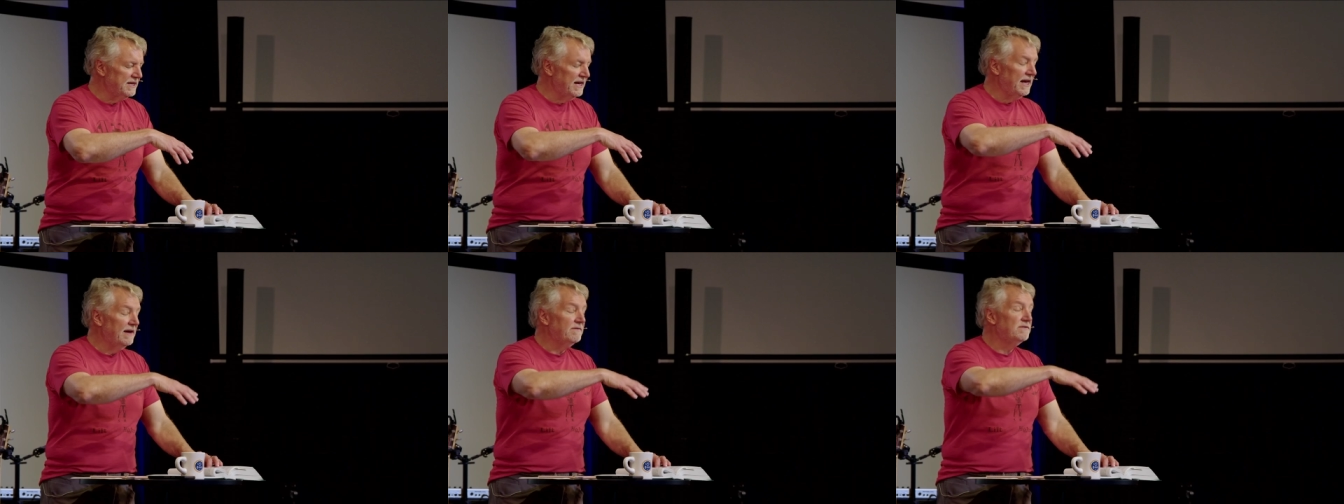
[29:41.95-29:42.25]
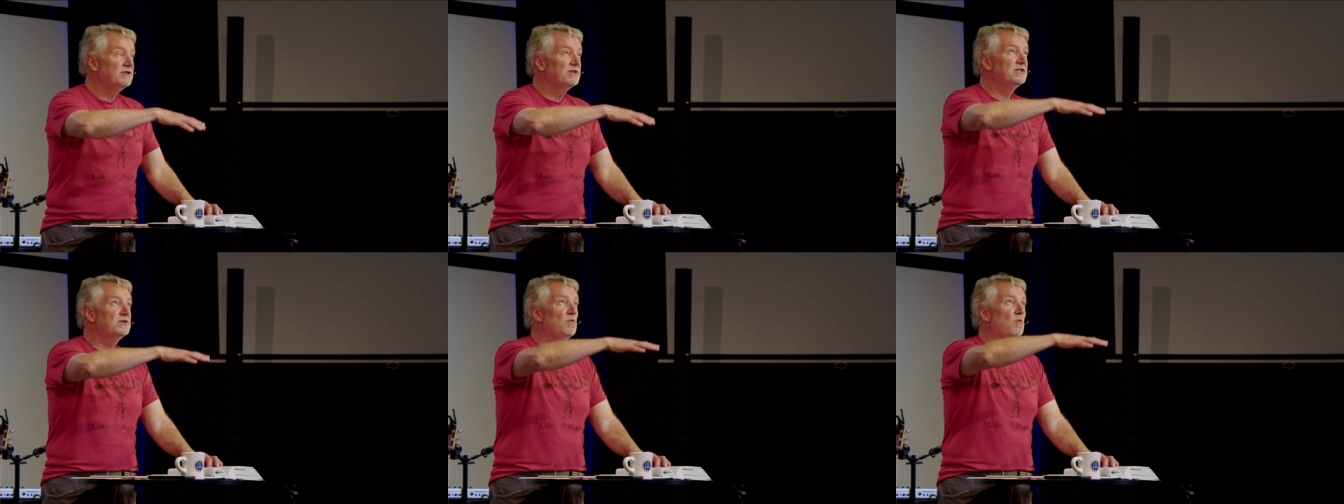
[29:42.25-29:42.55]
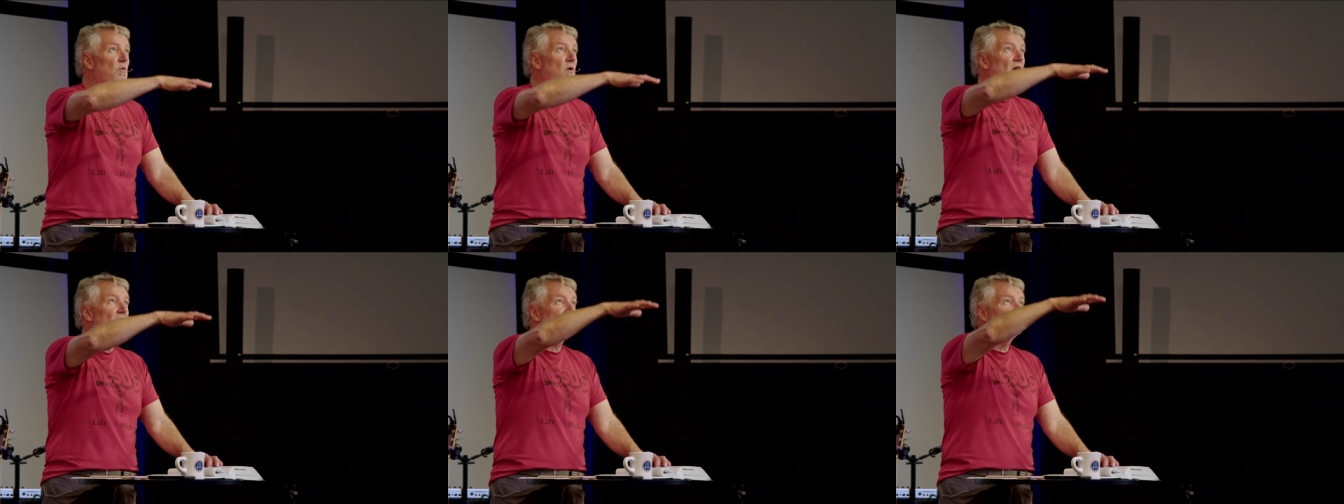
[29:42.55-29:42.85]
They have just
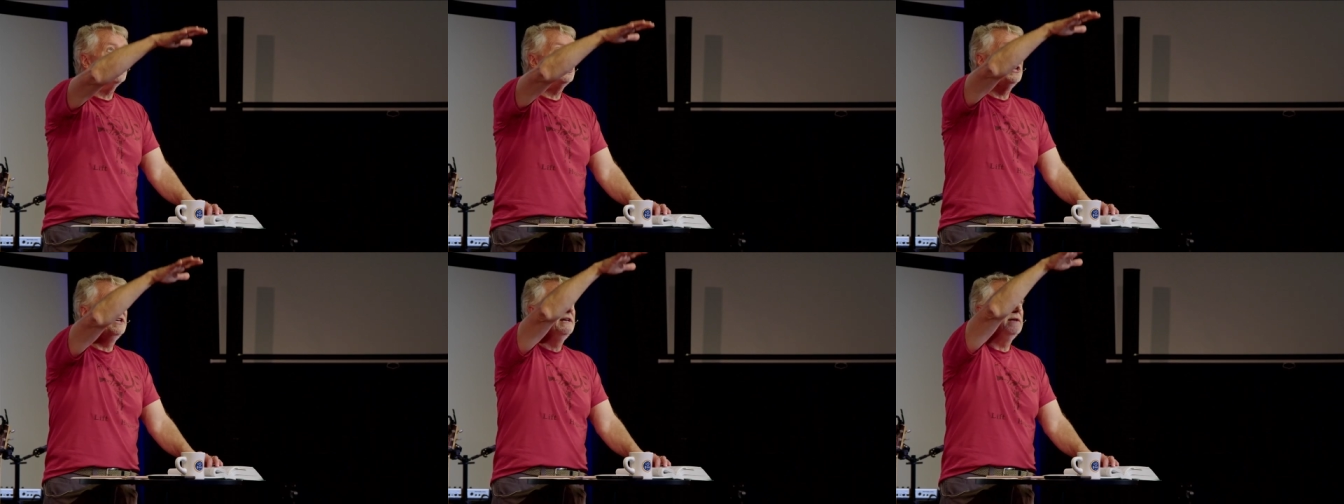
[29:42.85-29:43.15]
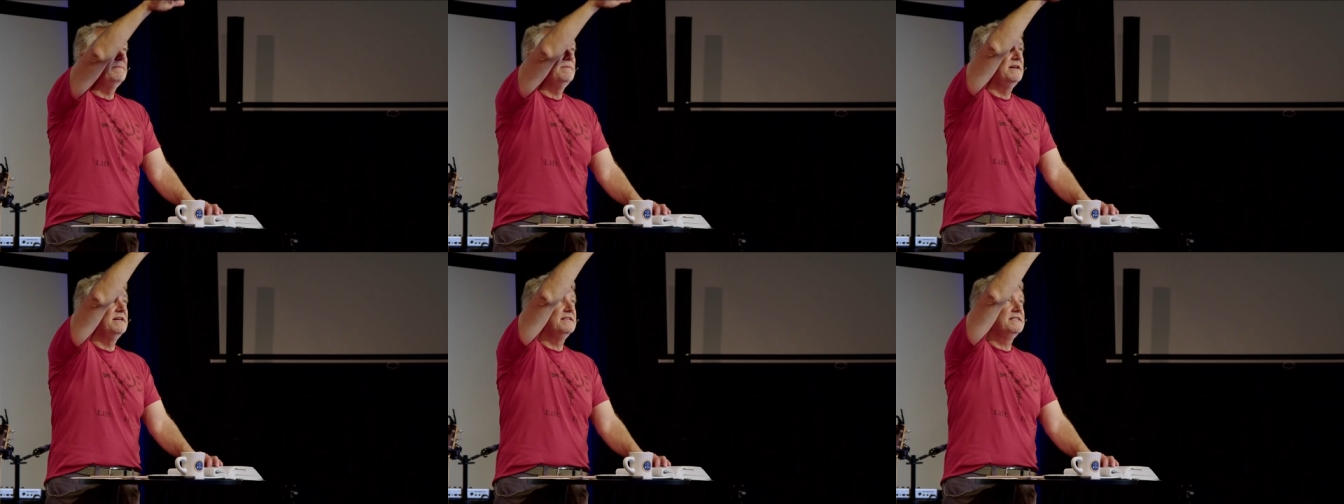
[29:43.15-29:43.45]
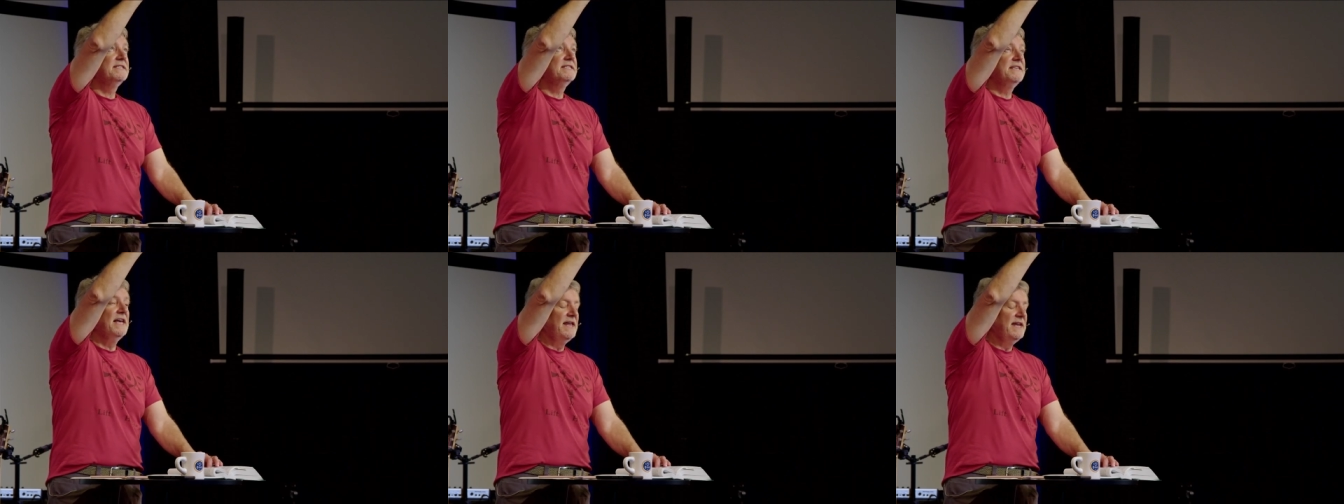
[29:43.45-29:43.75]
watched him
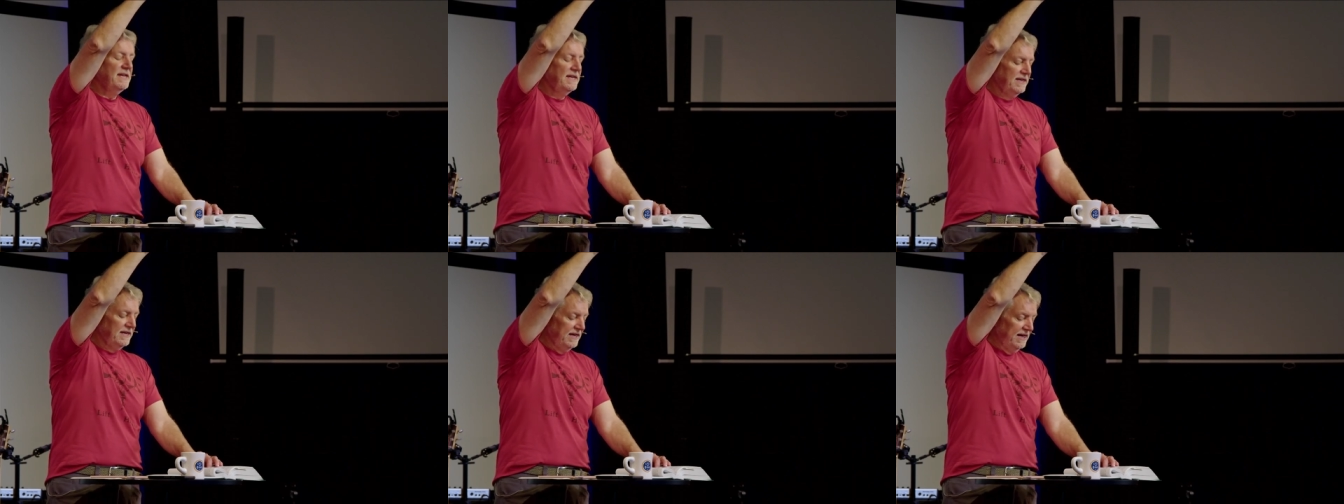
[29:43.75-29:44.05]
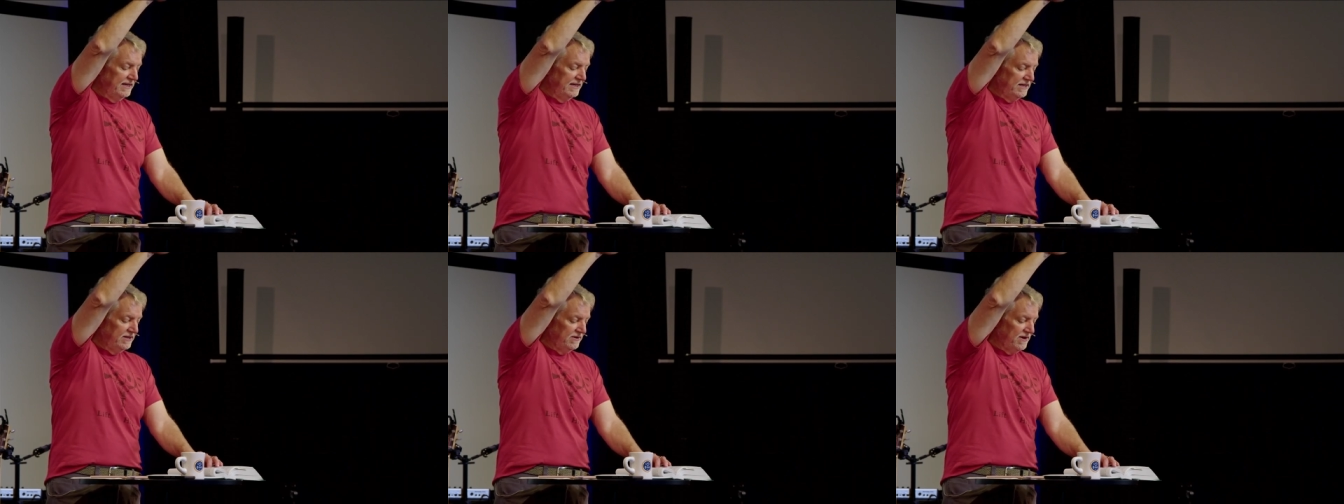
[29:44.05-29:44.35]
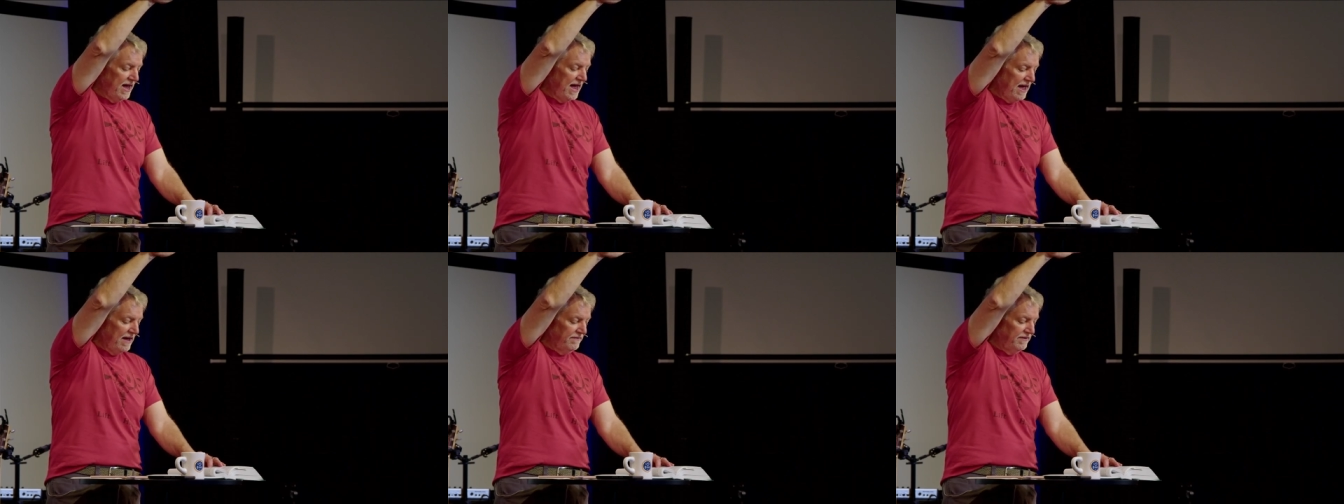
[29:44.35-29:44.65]
ascend into
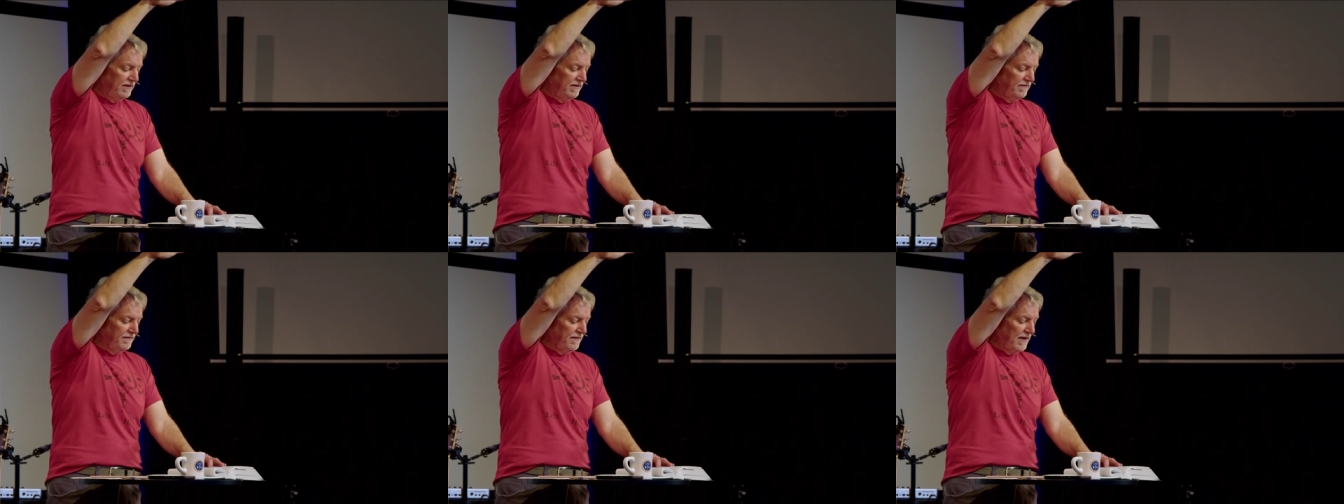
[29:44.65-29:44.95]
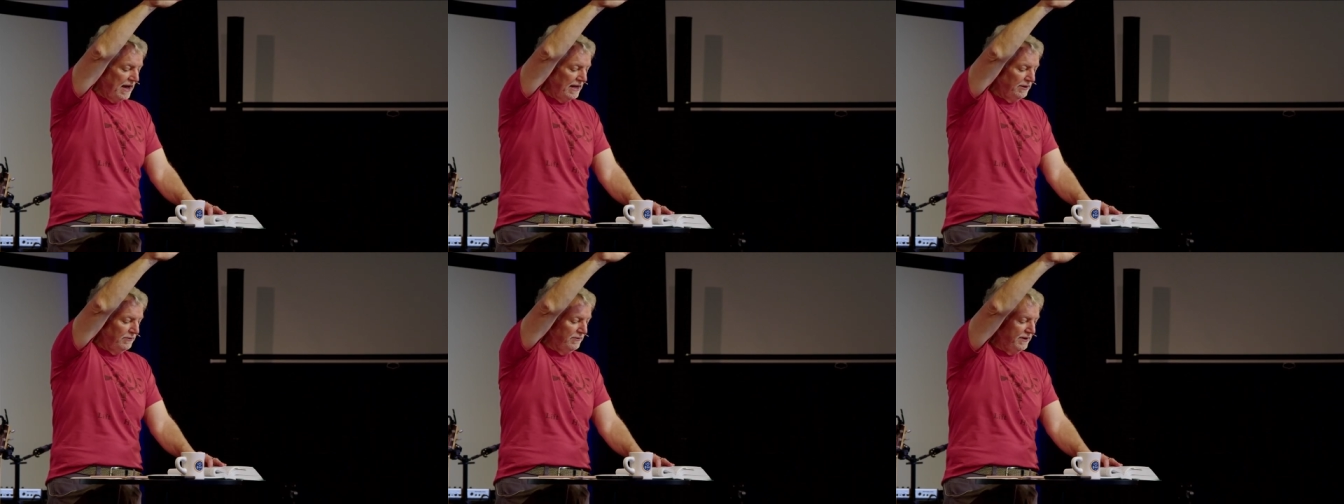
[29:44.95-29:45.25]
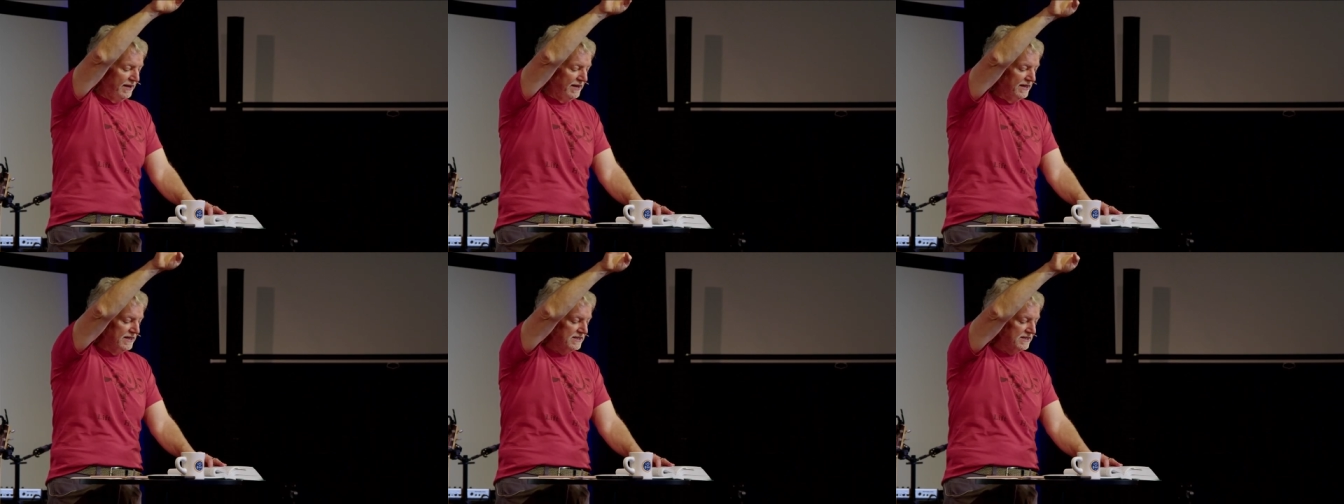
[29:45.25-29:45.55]
heaven
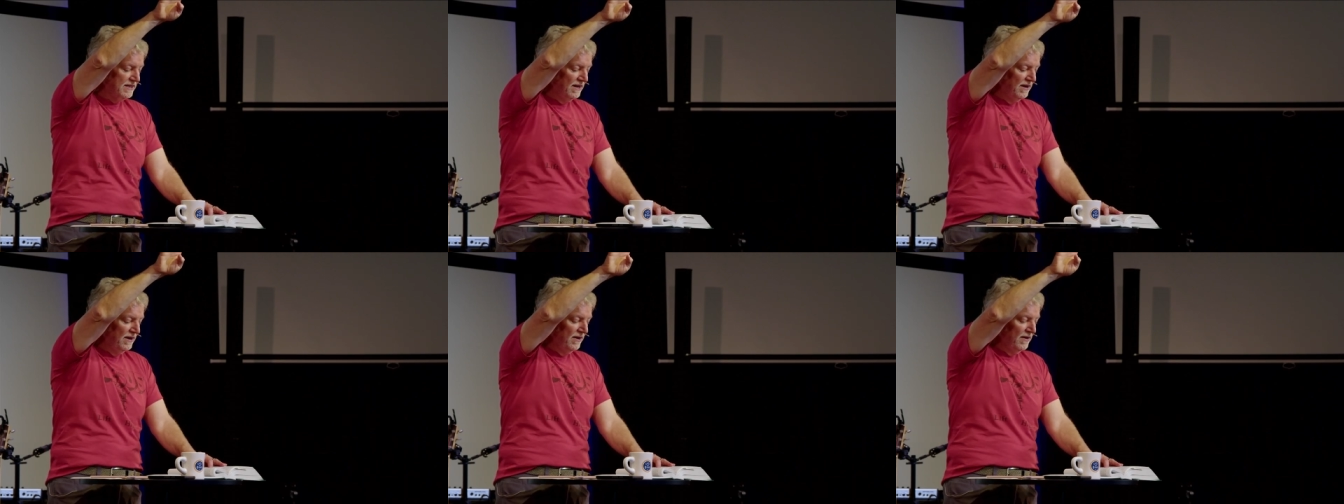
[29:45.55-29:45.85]
following his